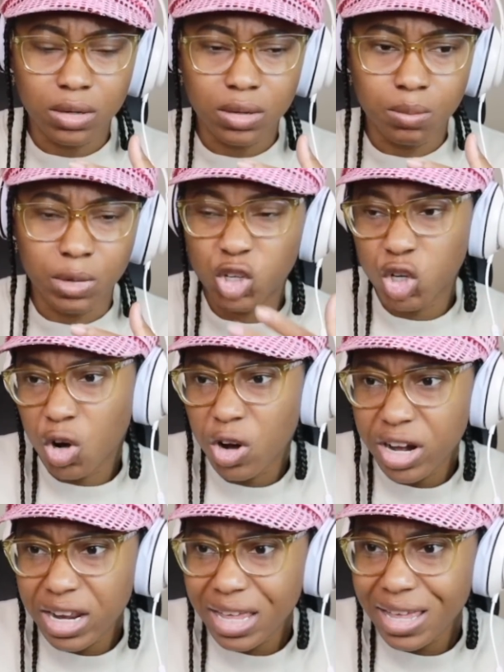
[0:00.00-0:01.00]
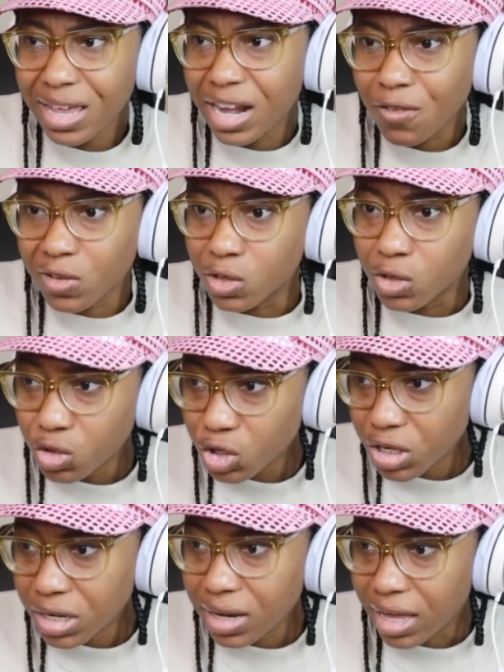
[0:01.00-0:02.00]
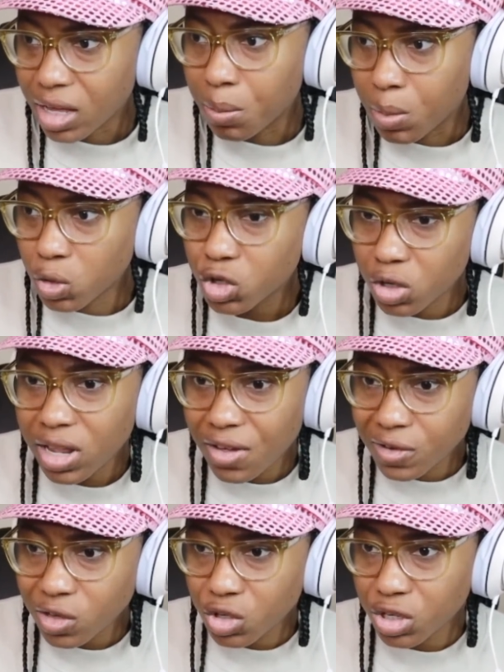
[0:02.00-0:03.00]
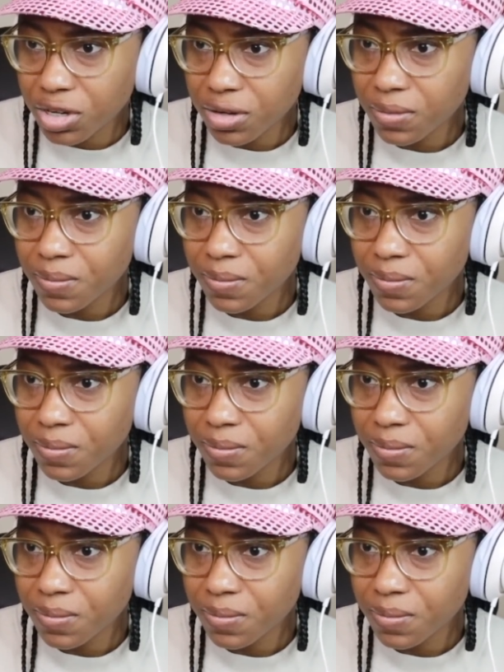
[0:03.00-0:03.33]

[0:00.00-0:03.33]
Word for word: maturity and evolution, like emotional evolution?